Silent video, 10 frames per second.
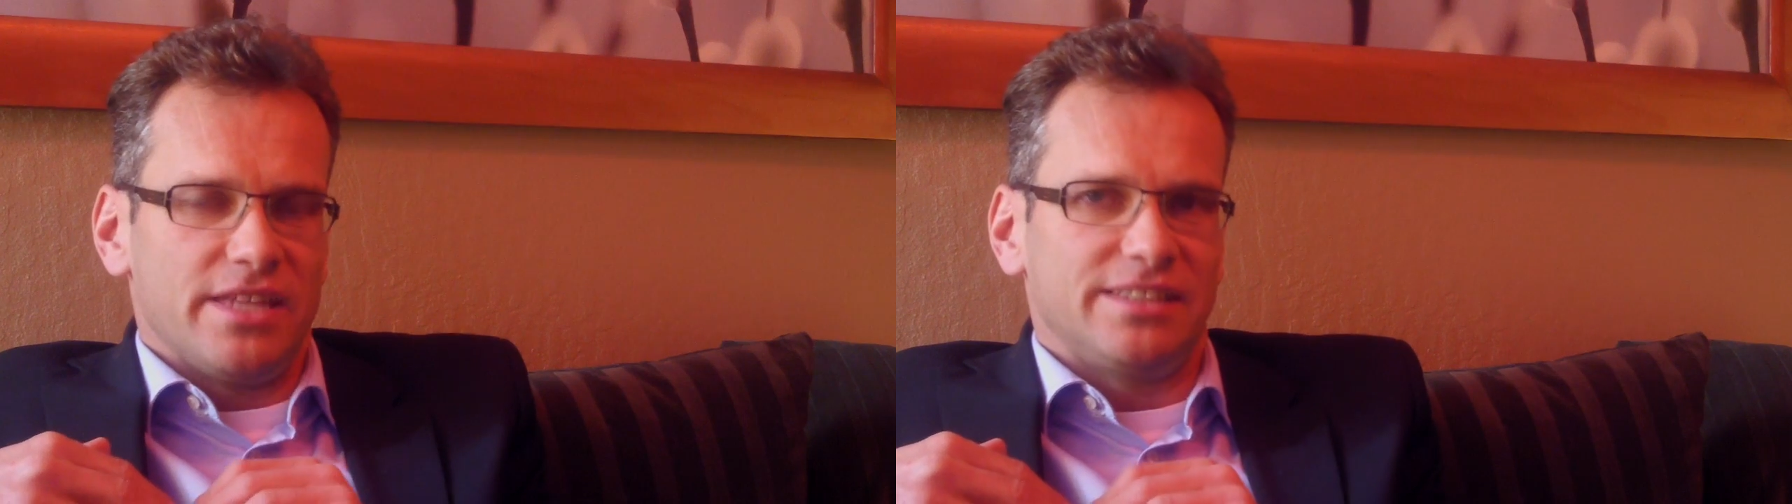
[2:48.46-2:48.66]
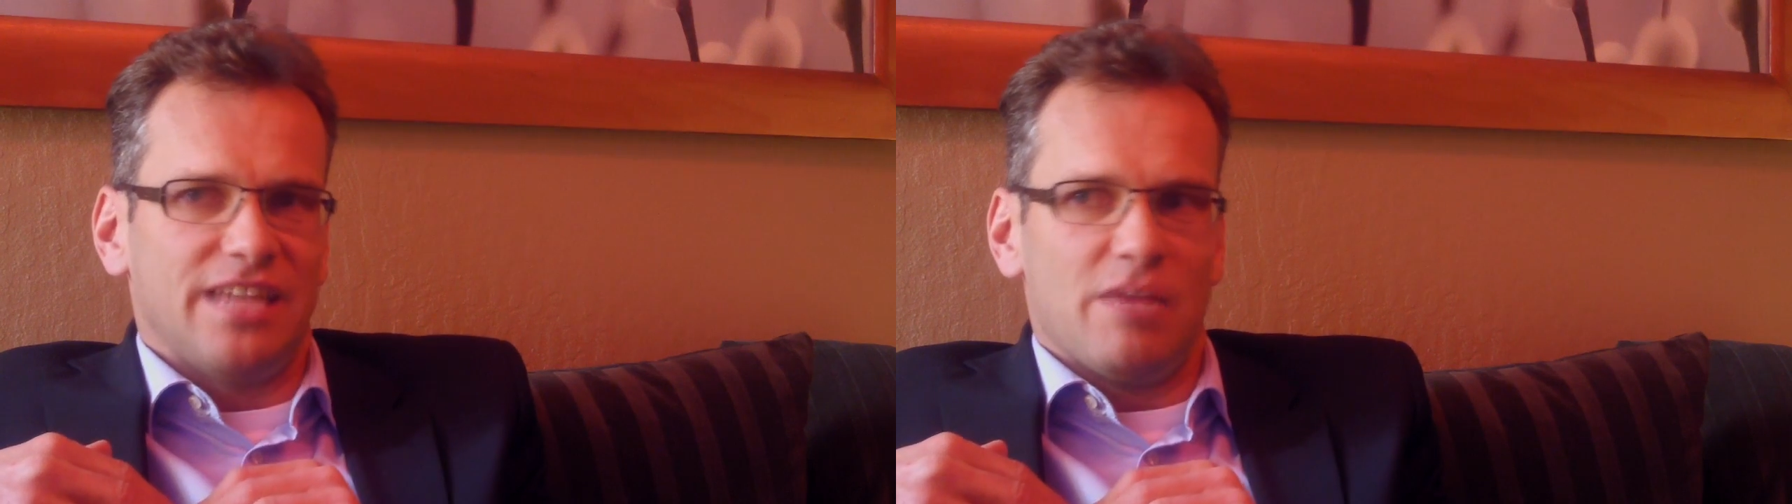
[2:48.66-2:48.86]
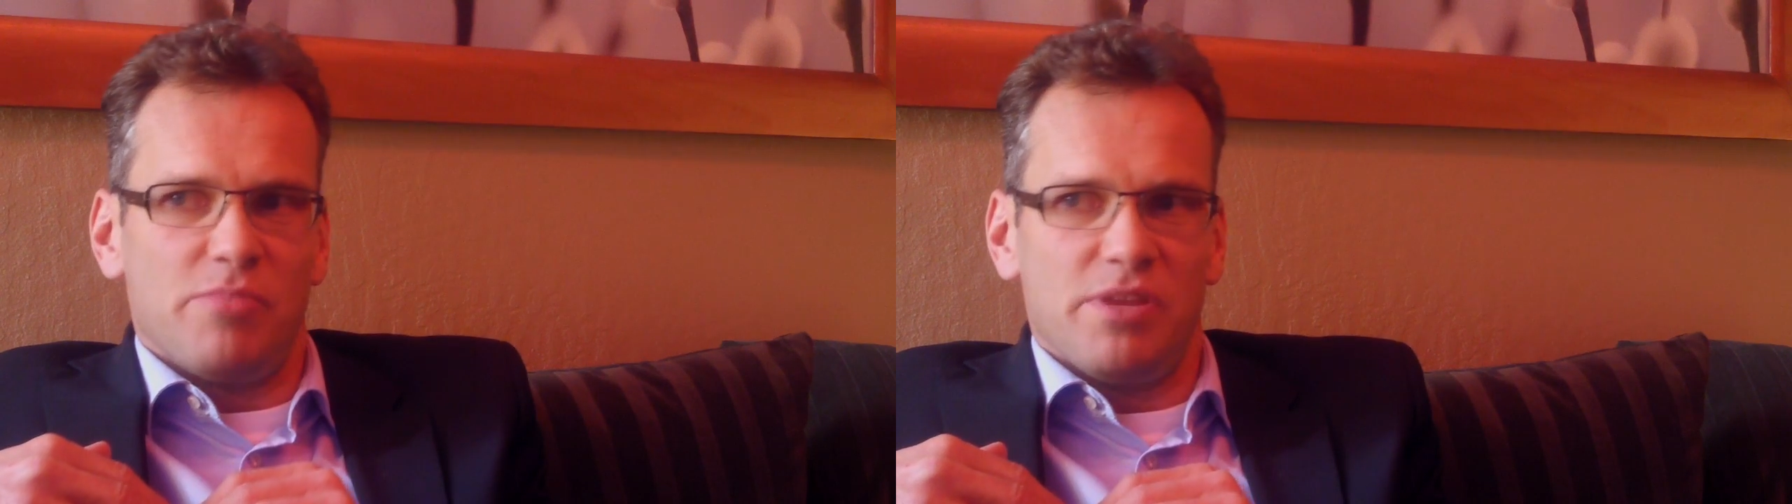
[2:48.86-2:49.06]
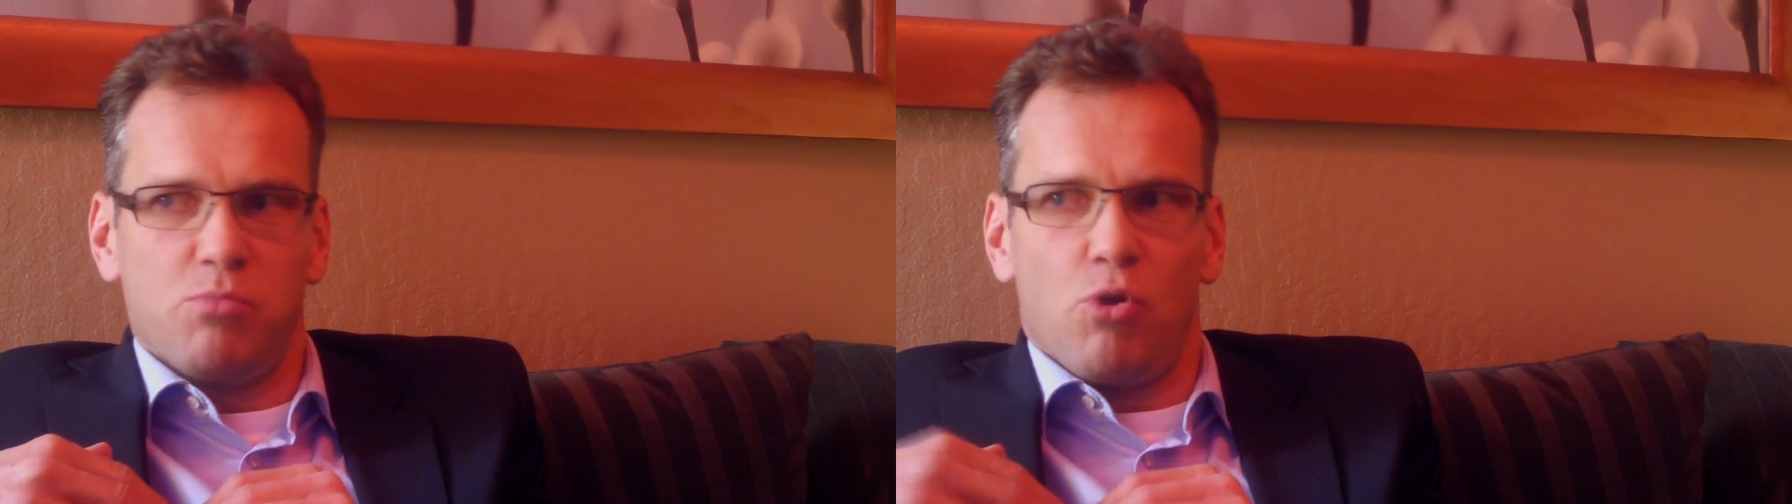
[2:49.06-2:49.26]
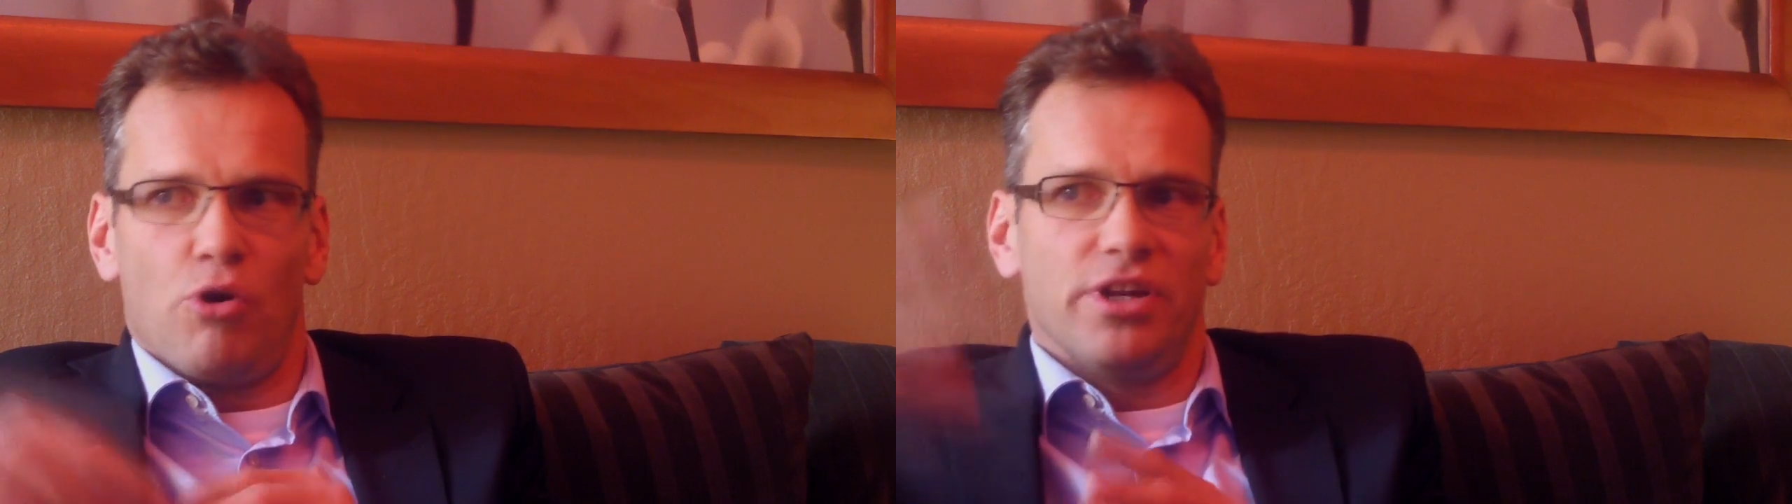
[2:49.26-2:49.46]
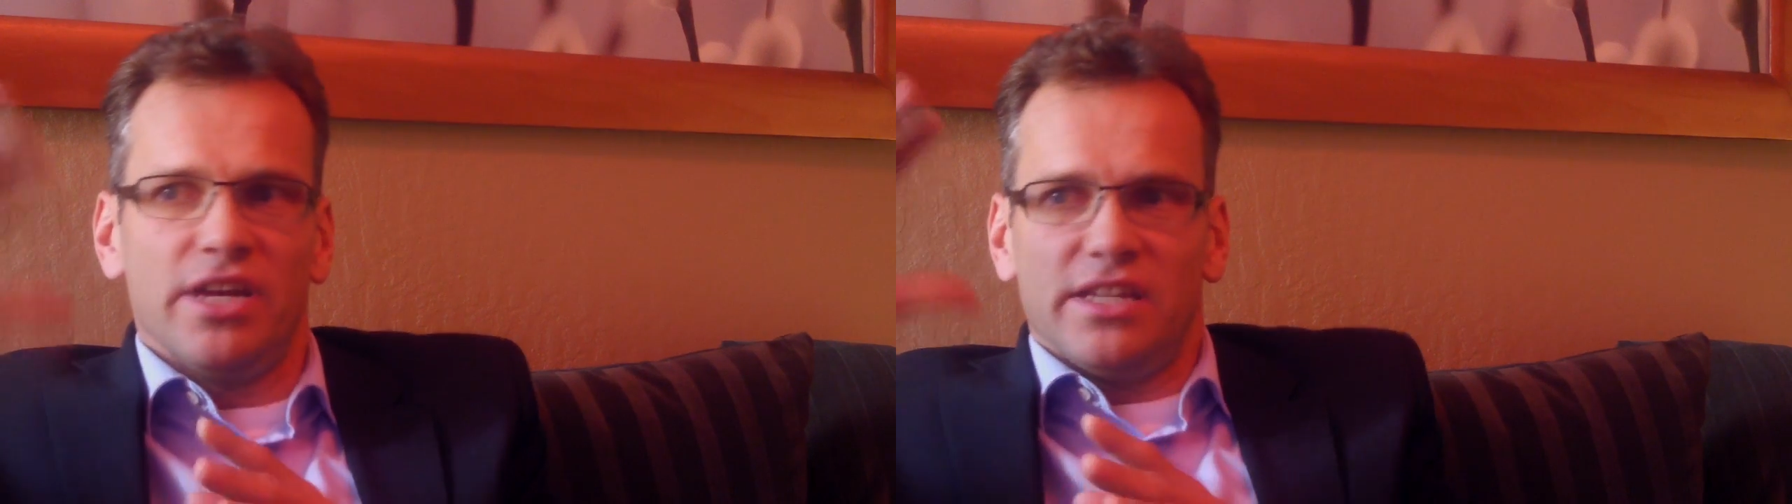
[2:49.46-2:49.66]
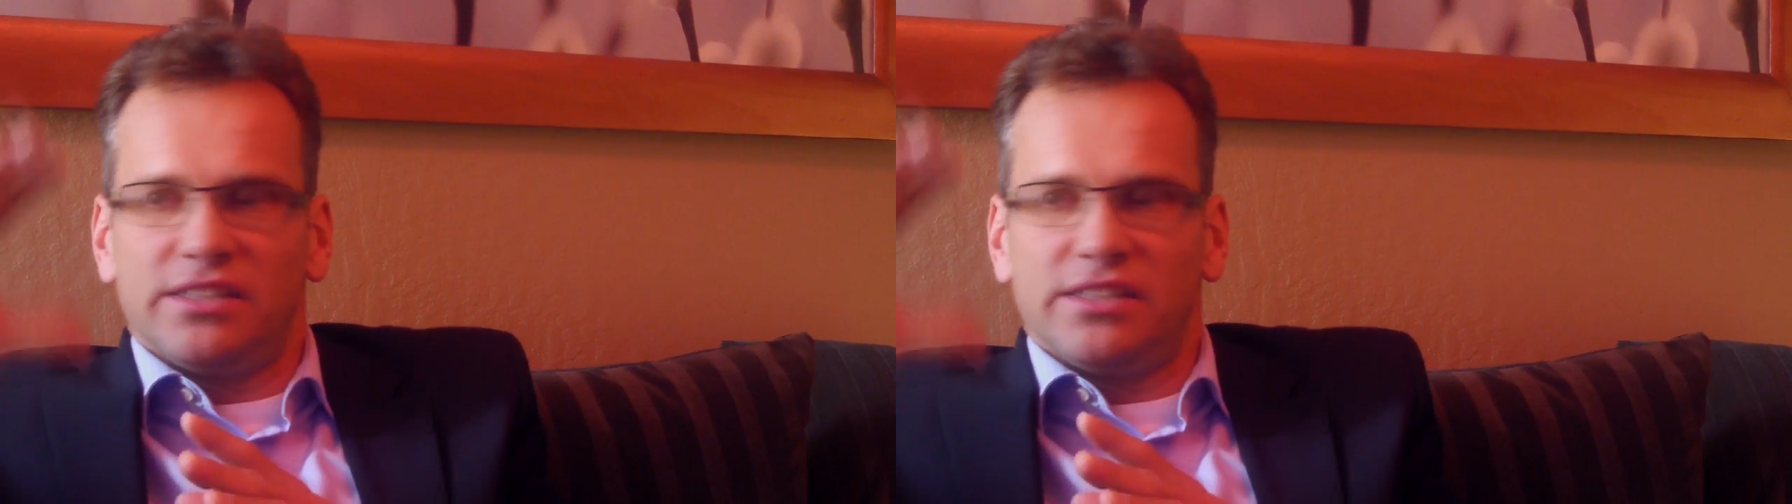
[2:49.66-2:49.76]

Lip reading: assembly point